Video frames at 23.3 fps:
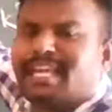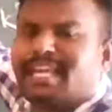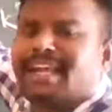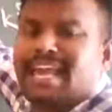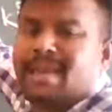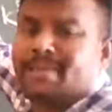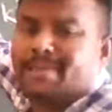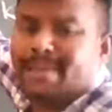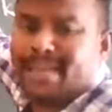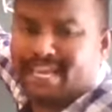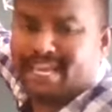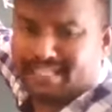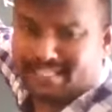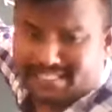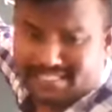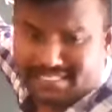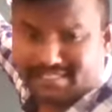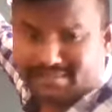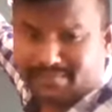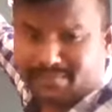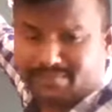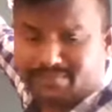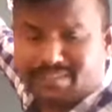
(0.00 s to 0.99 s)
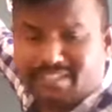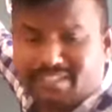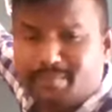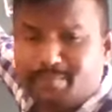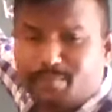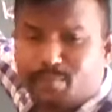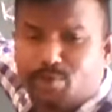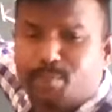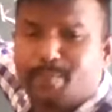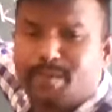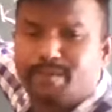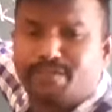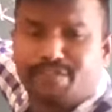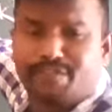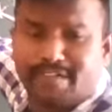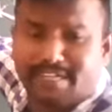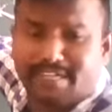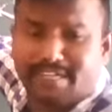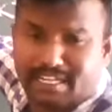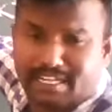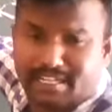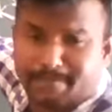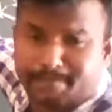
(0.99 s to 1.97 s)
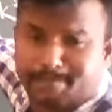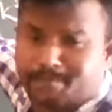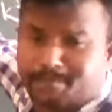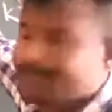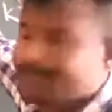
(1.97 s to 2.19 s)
are damaged, improper filtering.